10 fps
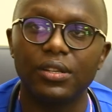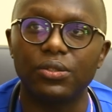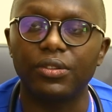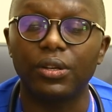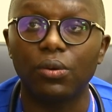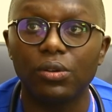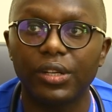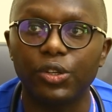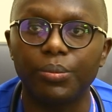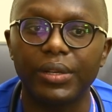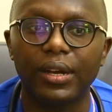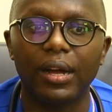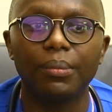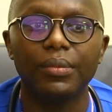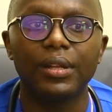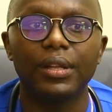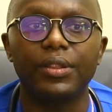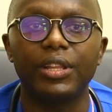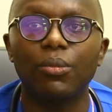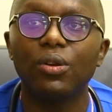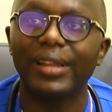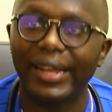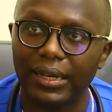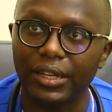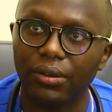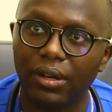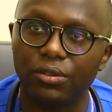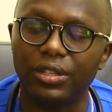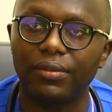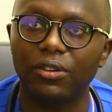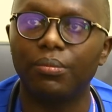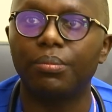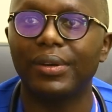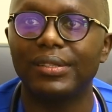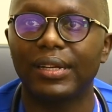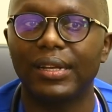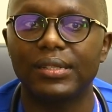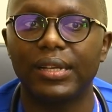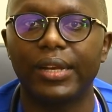So the older you become, the more likely you are to develop breast cancer.